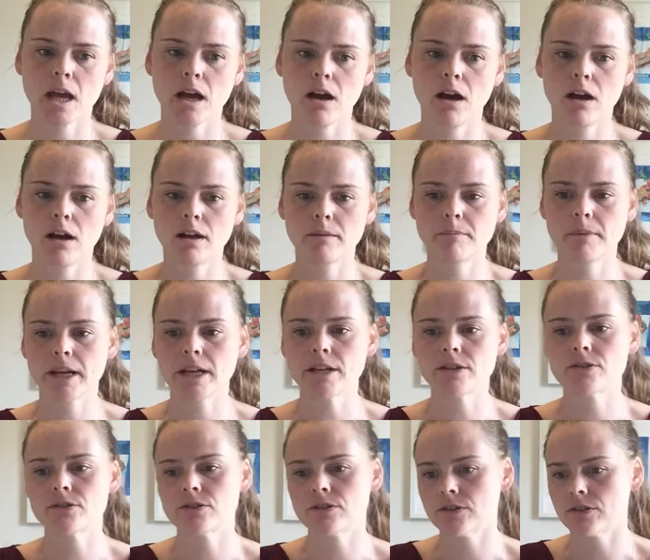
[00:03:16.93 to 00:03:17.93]
On
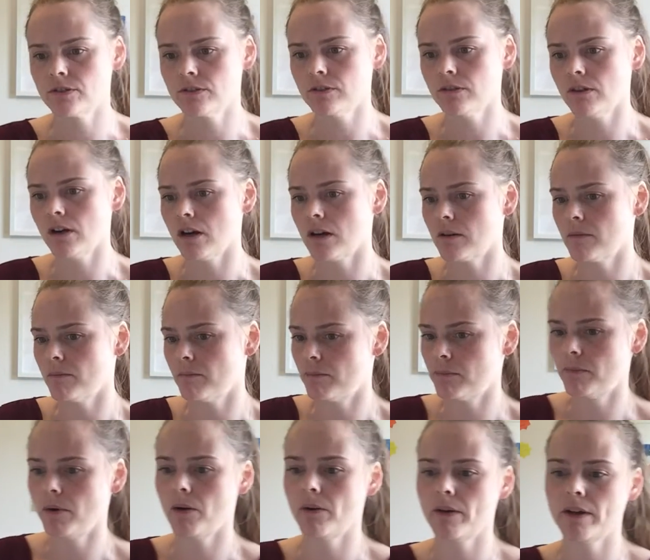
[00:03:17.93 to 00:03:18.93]
page 2 are
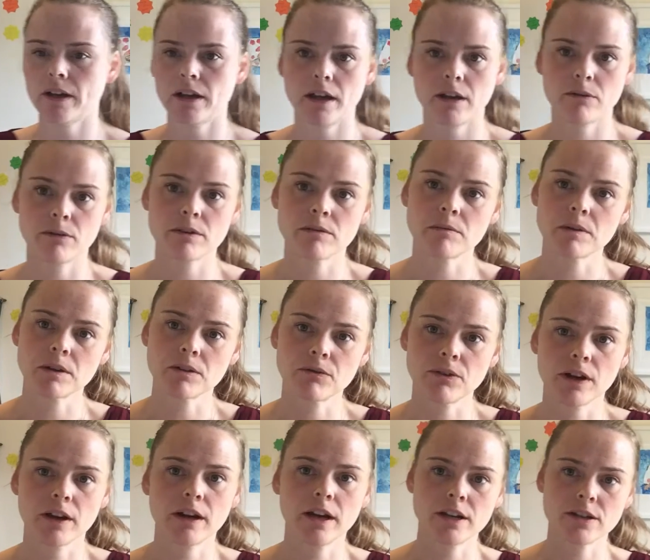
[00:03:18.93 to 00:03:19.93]
bowing and rhythmic
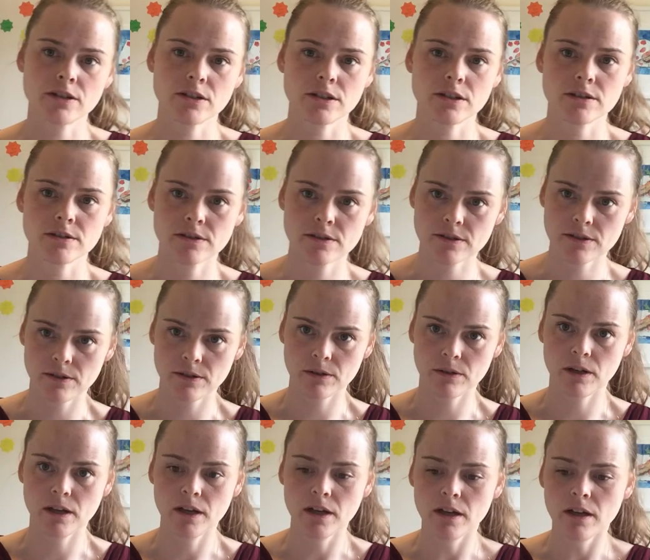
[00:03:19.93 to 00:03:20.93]
variations. So